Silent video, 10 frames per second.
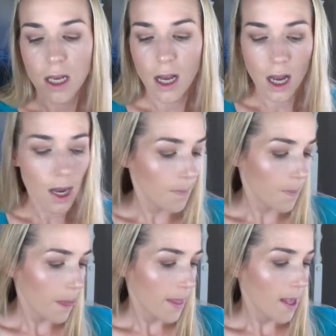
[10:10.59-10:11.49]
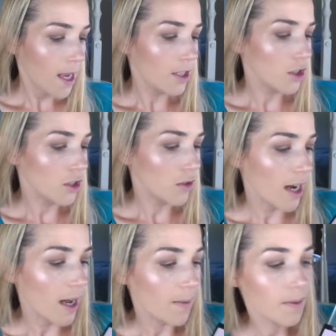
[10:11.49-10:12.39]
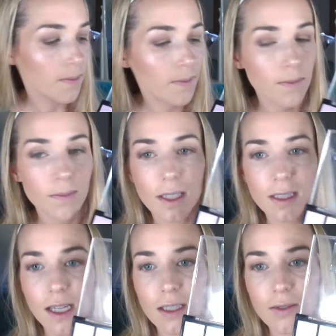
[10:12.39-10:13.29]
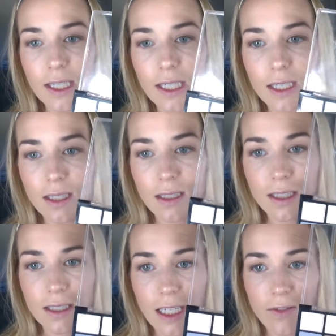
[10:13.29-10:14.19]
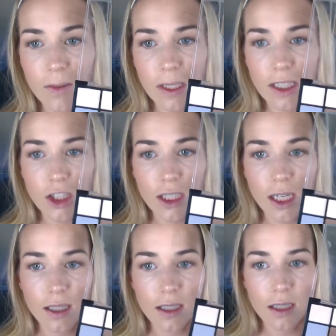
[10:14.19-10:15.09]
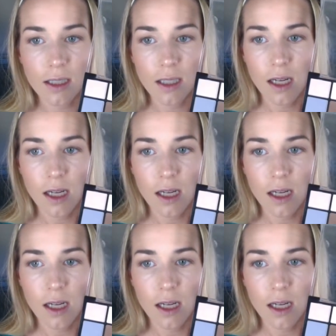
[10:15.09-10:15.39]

and just grab this color right here. It's kind of a peachy color.